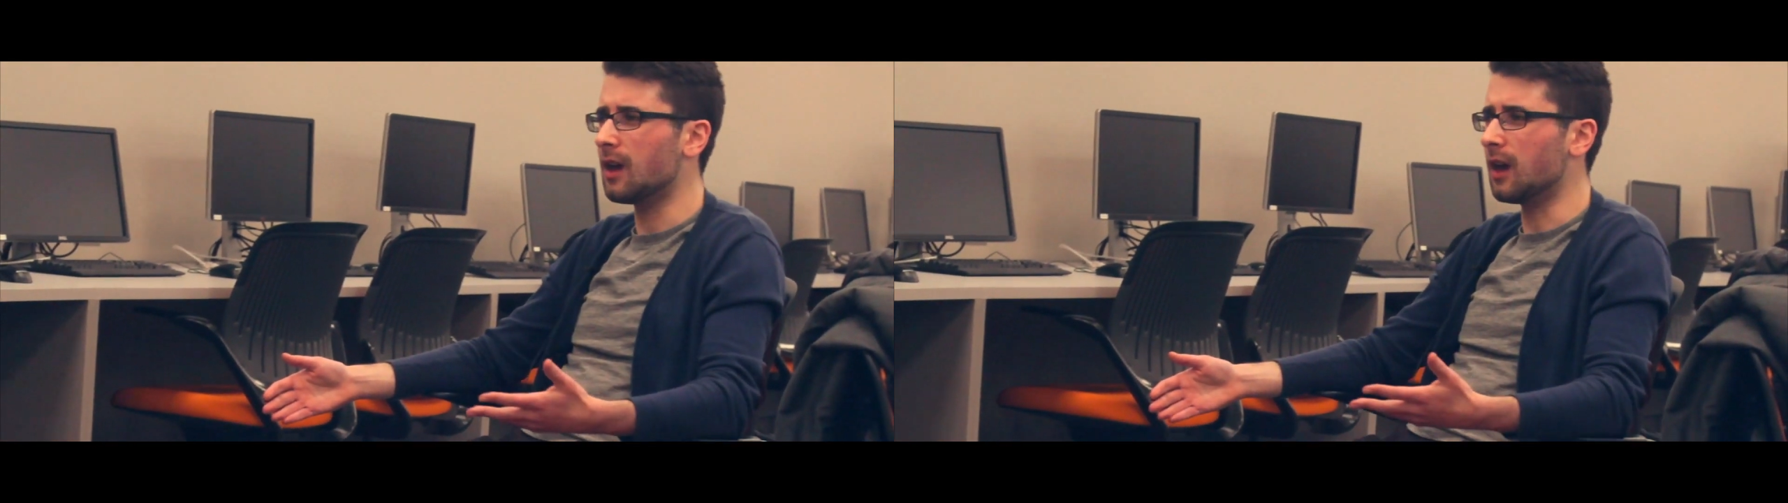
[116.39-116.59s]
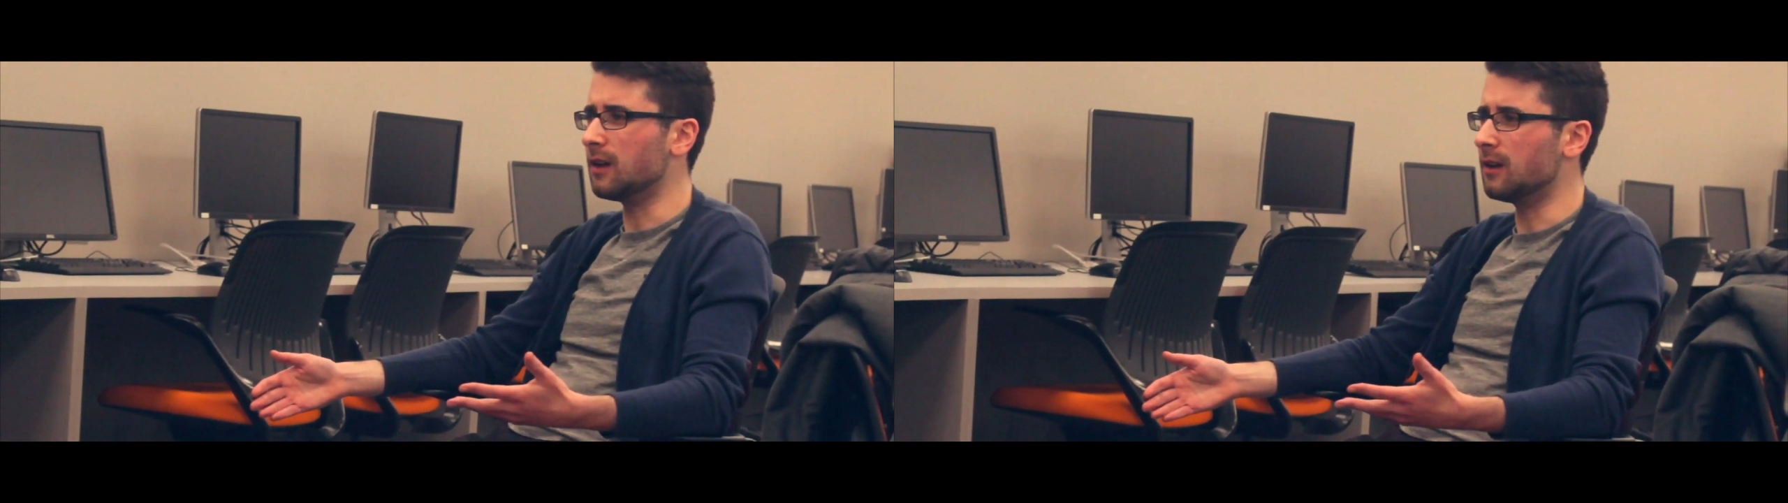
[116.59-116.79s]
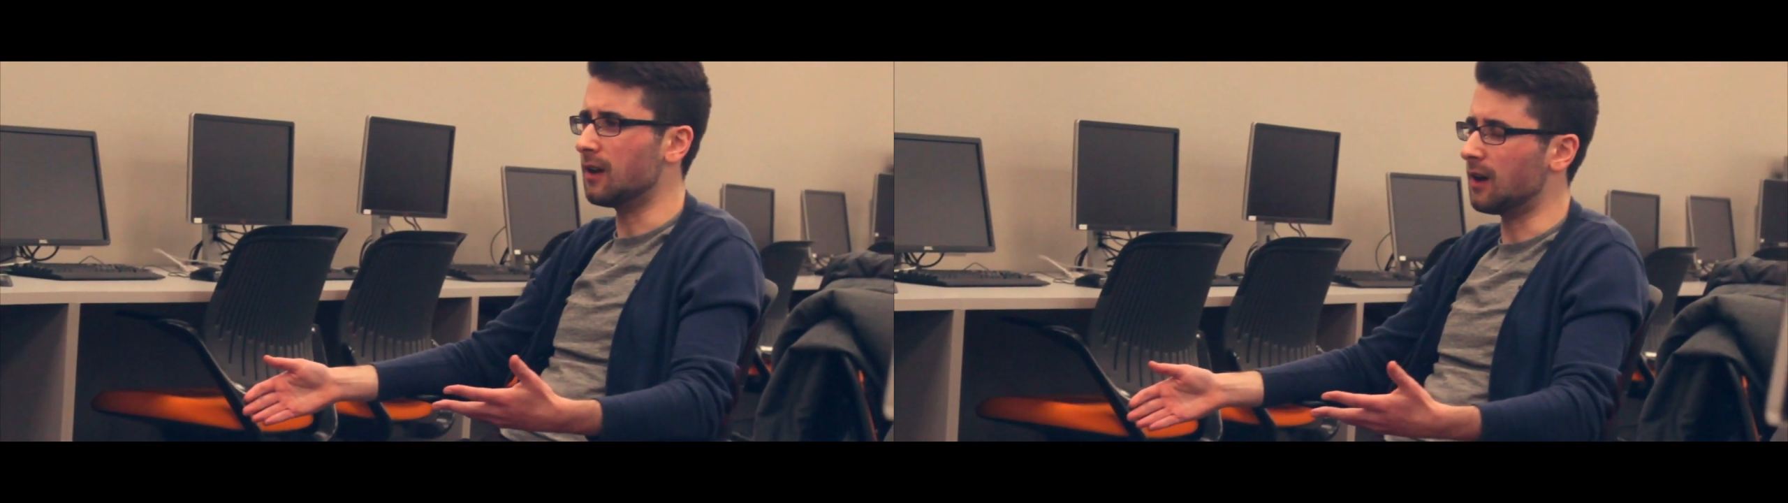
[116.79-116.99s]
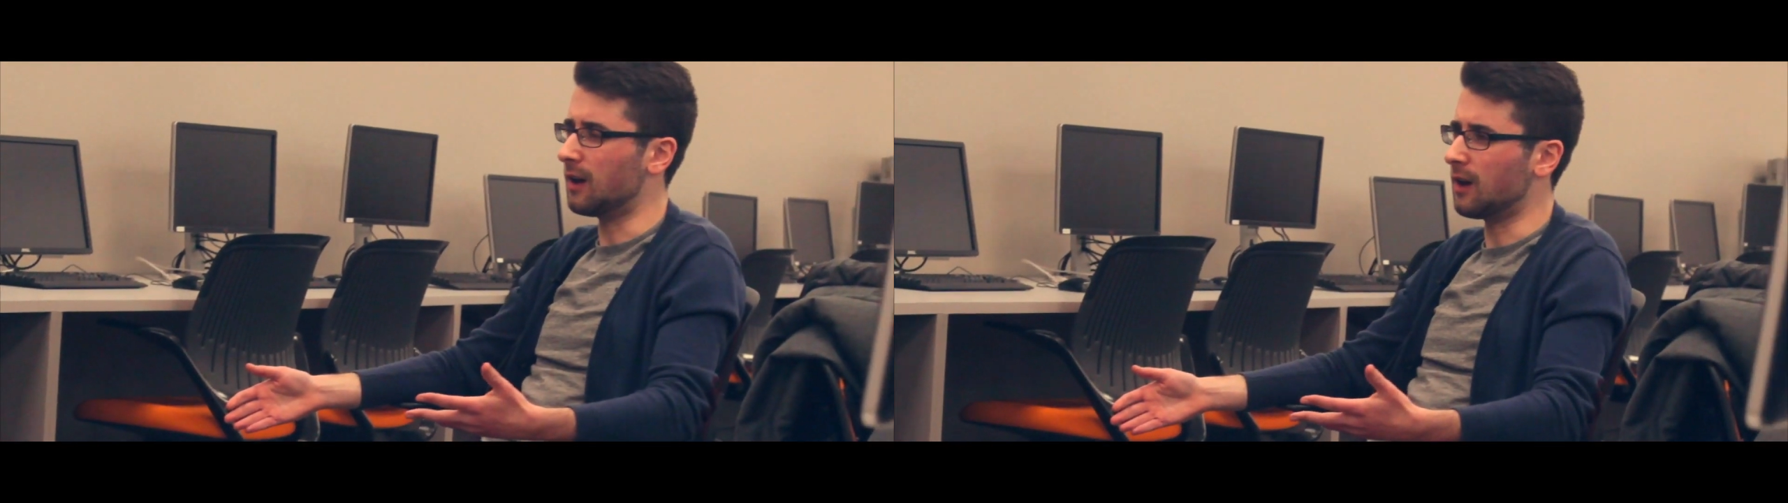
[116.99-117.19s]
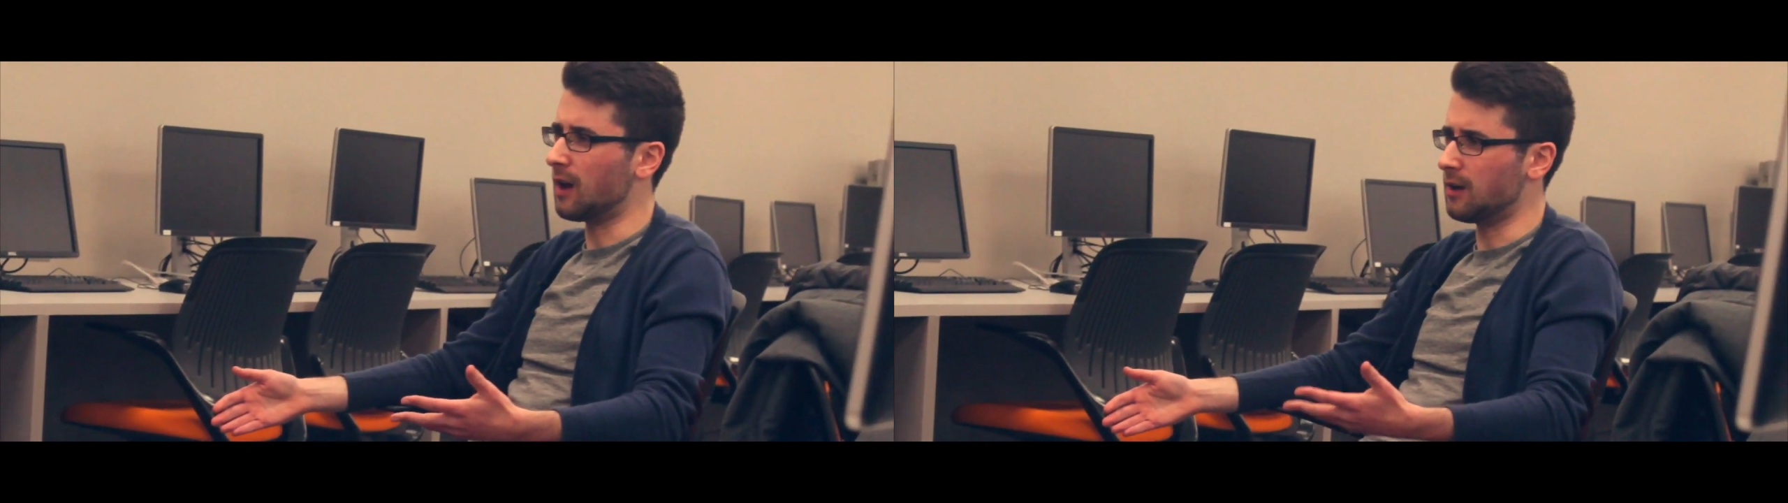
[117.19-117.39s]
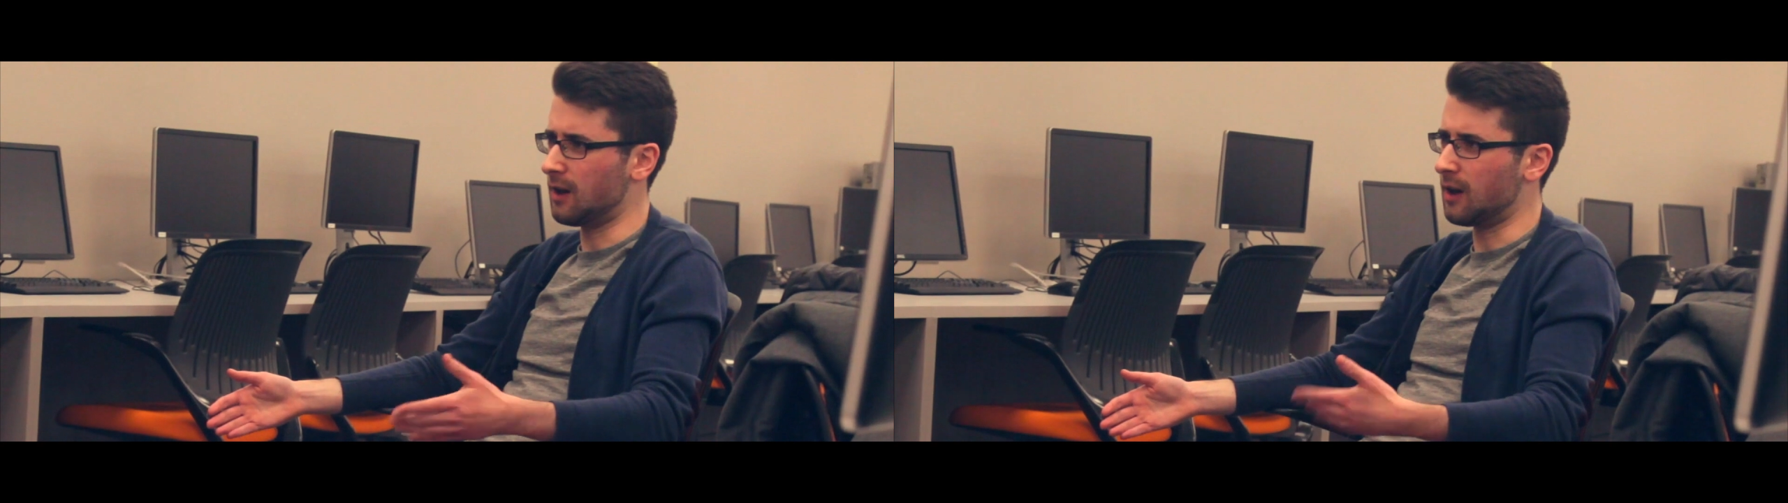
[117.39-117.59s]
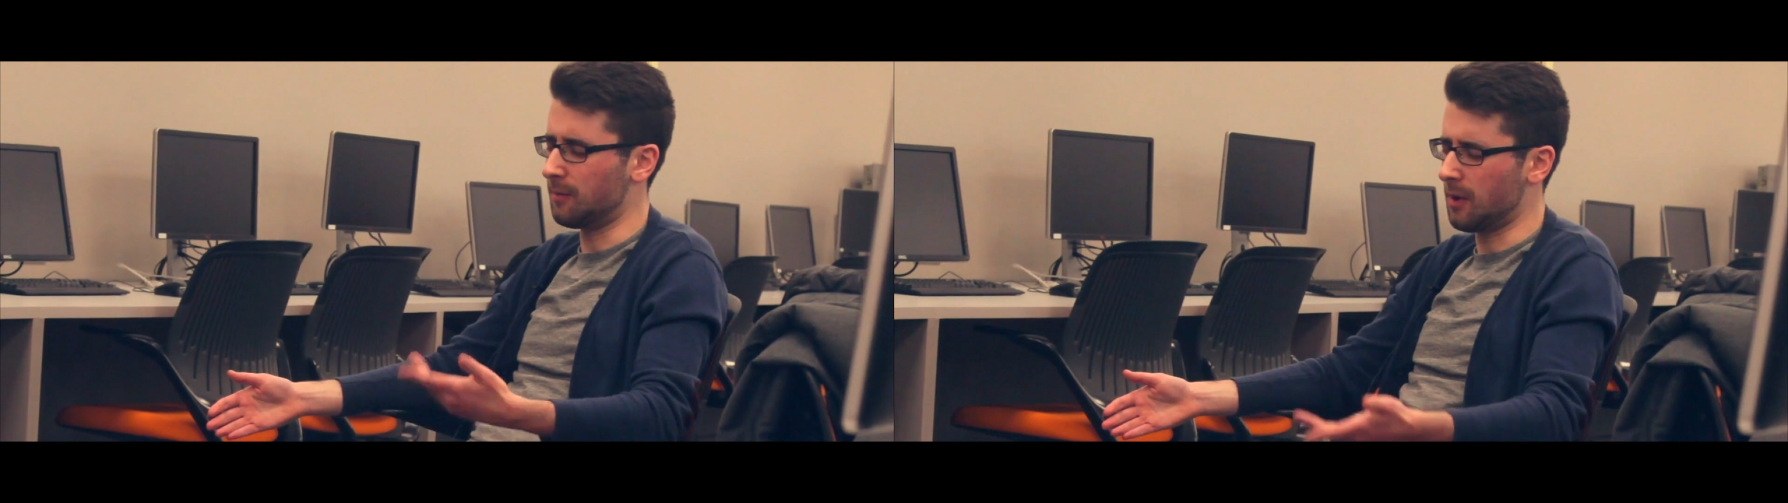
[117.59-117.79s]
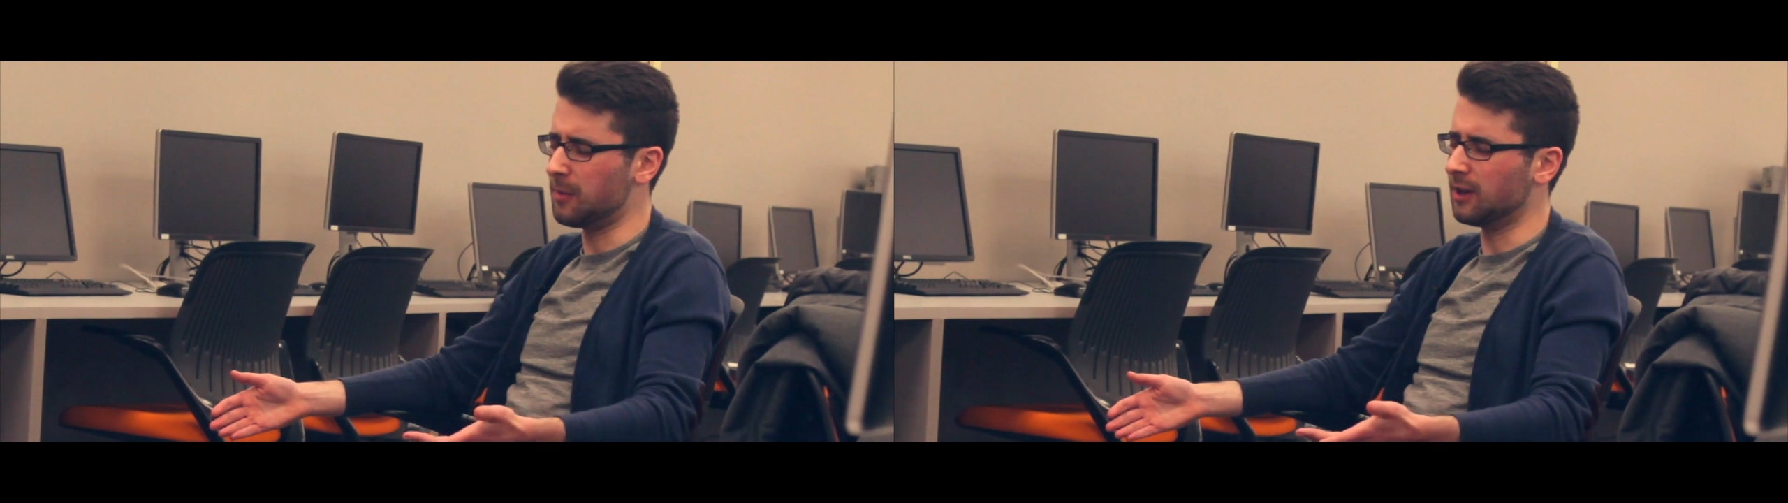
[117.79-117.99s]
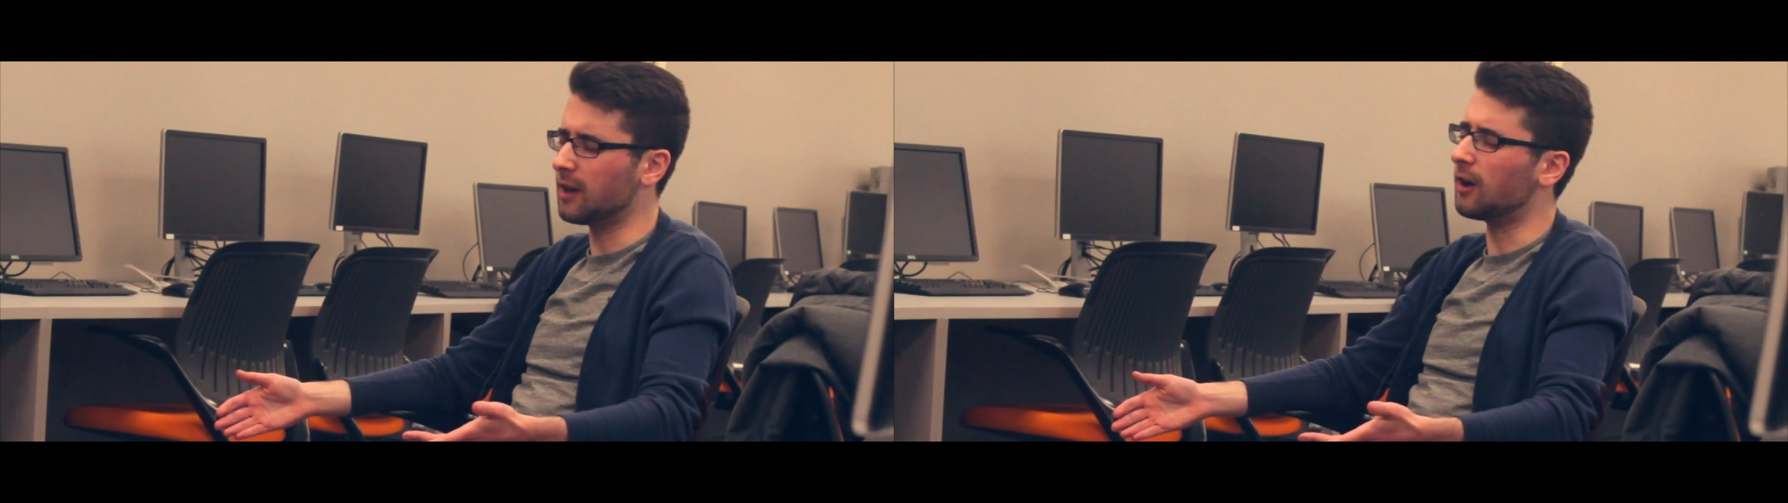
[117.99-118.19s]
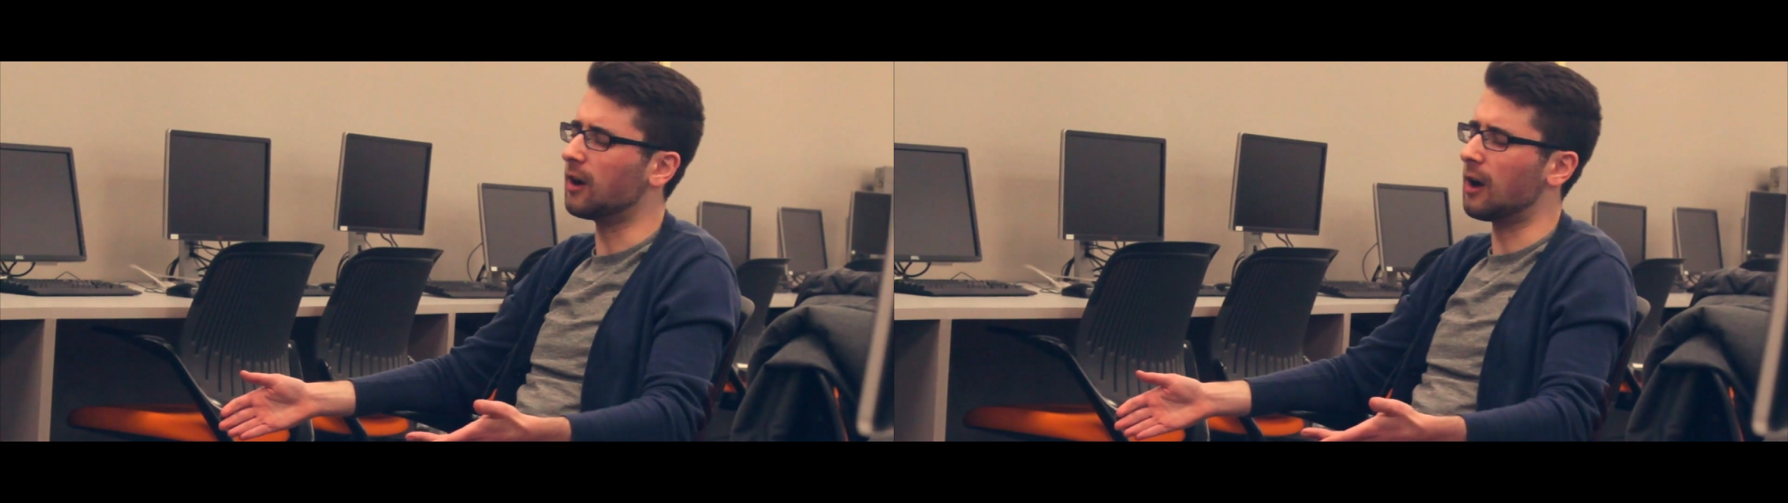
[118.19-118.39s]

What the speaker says: and a bit later,